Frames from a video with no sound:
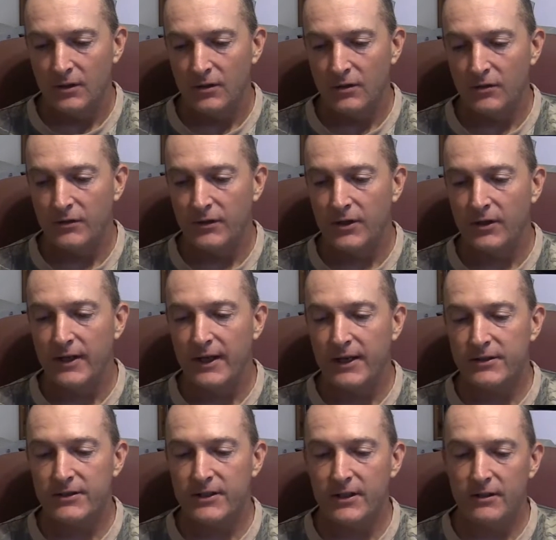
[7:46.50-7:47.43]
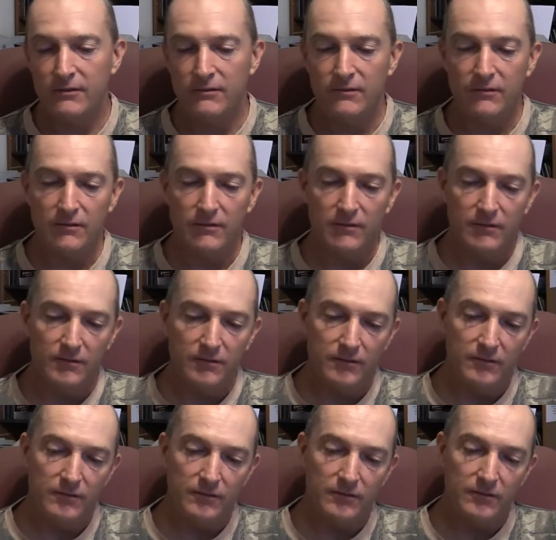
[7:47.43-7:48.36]
they're asking
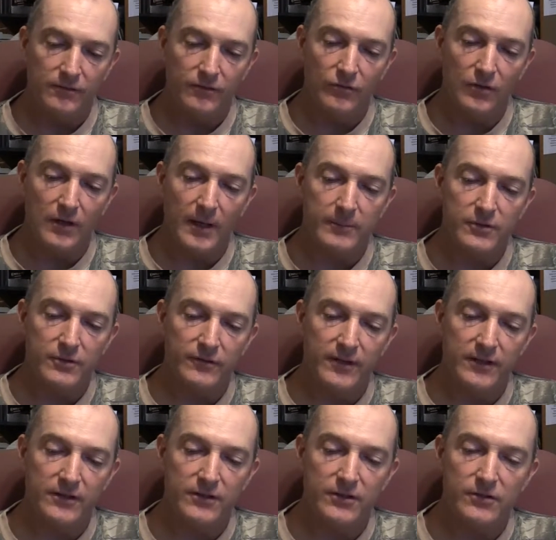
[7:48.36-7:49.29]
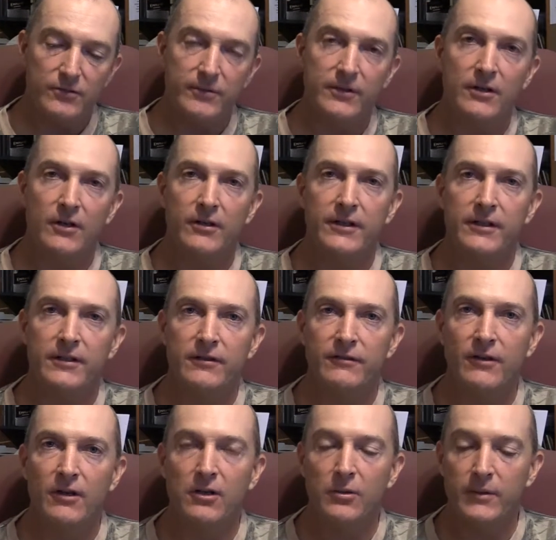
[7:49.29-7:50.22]
for observations regarding the
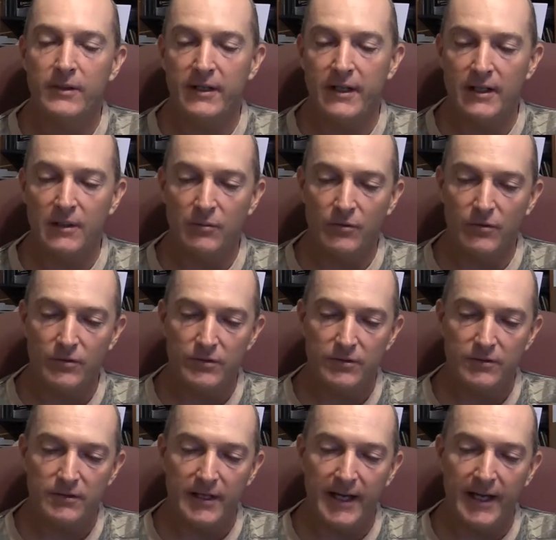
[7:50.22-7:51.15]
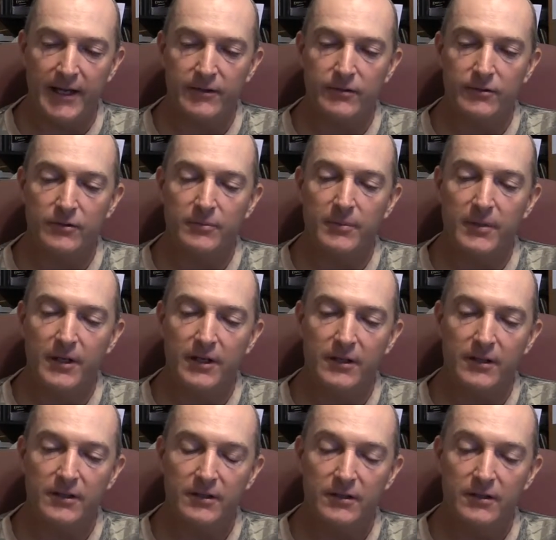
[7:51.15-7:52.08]
following animals: antlered
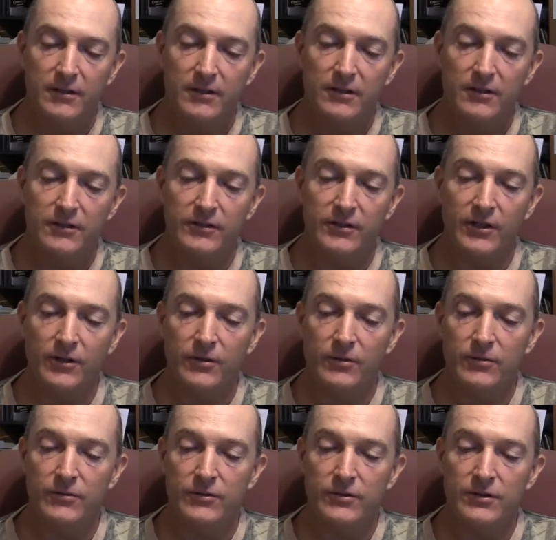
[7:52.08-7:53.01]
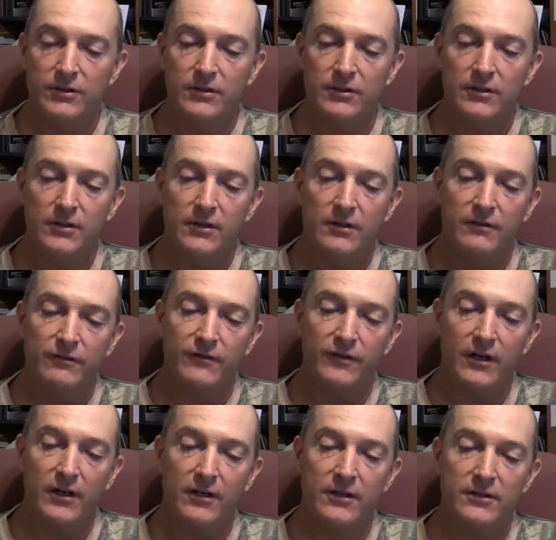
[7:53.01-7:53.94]
buck, does,
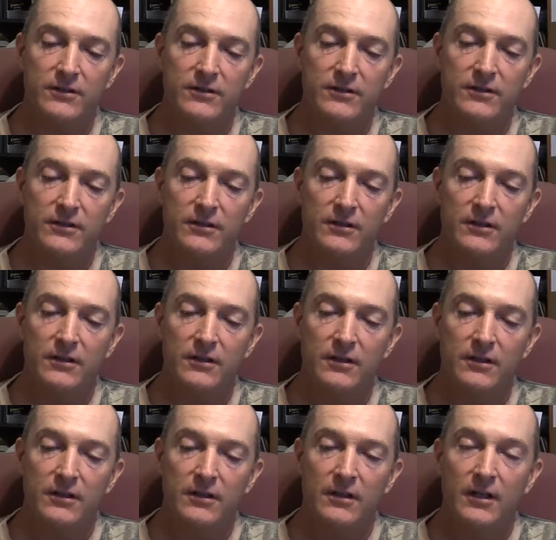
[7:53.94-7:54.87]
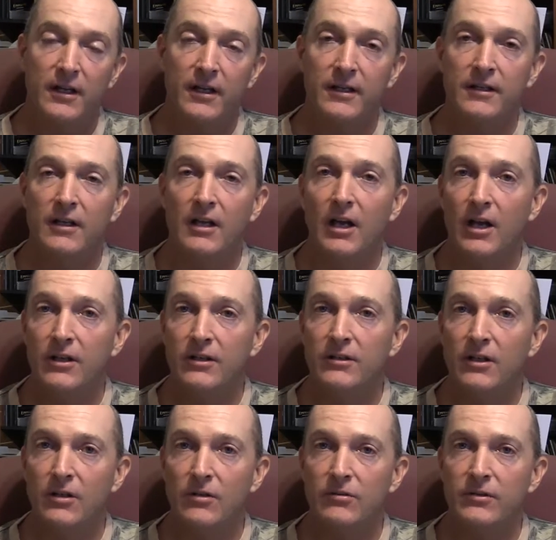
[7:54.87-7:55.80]
fawns, and
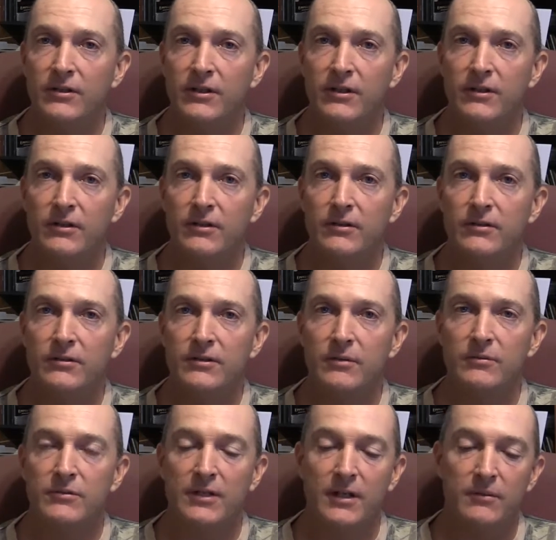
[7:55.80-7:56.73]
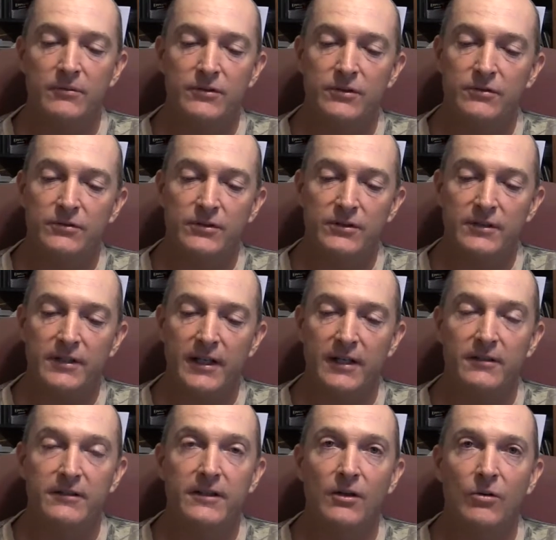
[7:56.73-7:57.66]
unknown deer. Sometimes you just
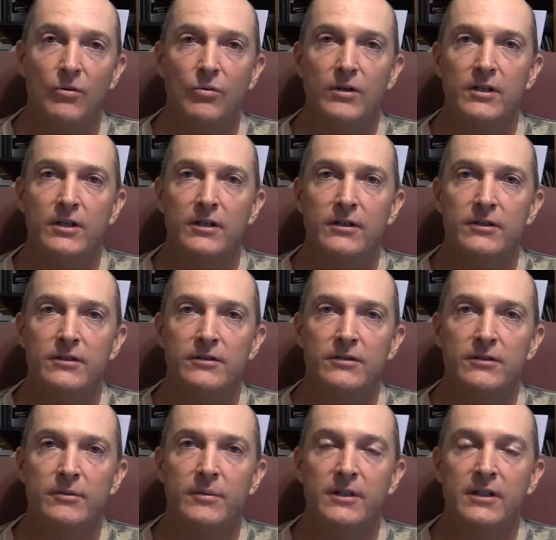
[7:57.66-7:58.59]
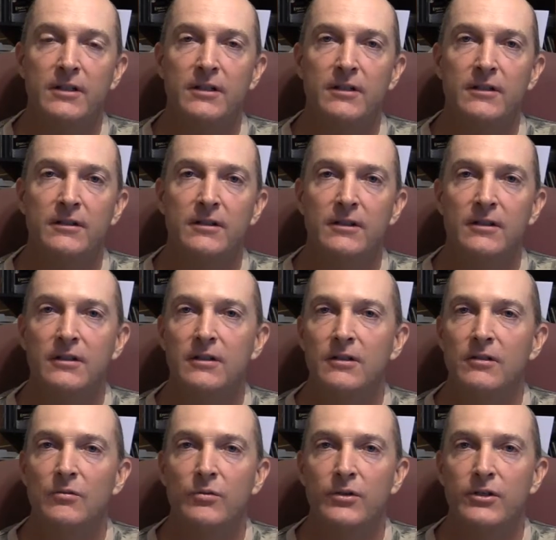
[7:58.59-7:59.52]
can't tell what it is depending on
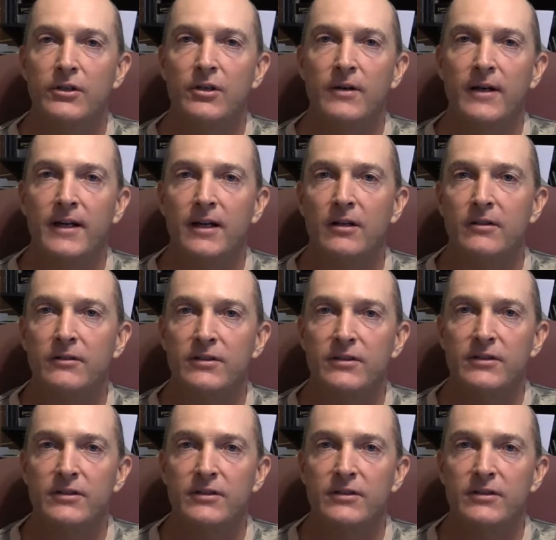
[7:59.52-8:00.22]
where you're at on this,